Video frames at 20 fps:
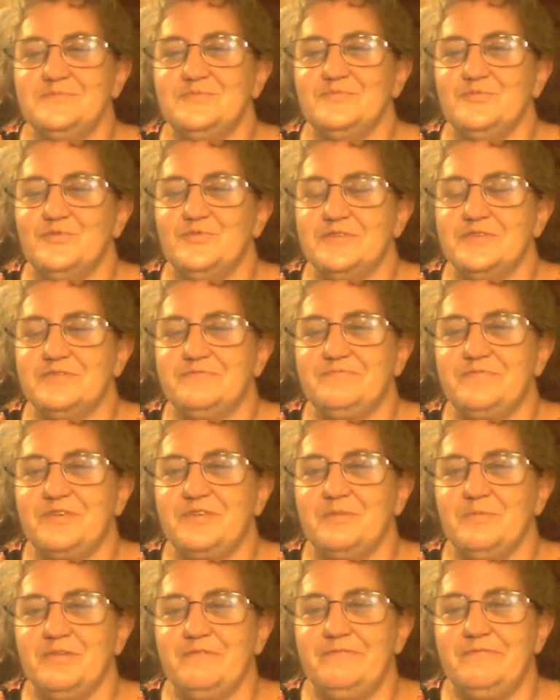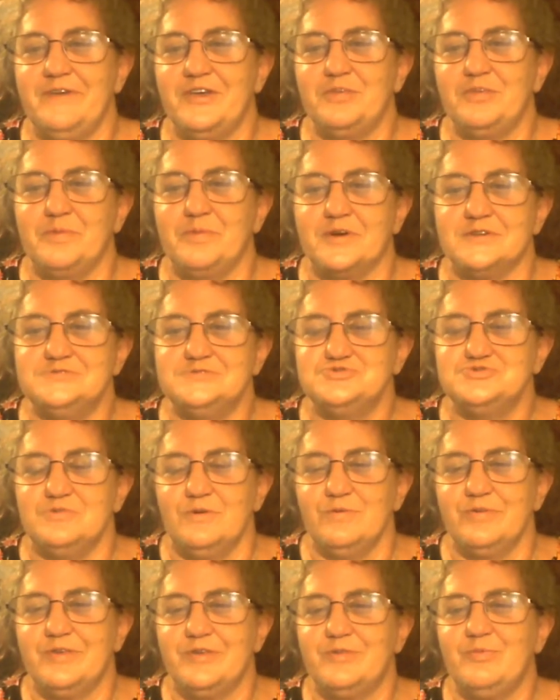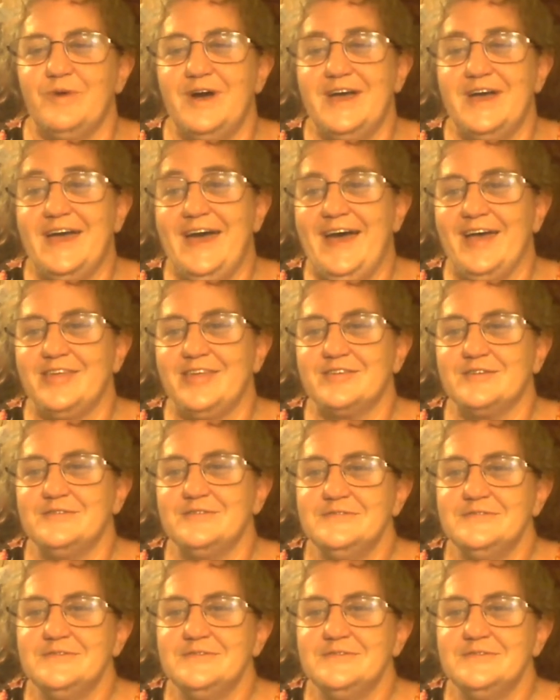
with some of the Facebook controls. That's why I ask.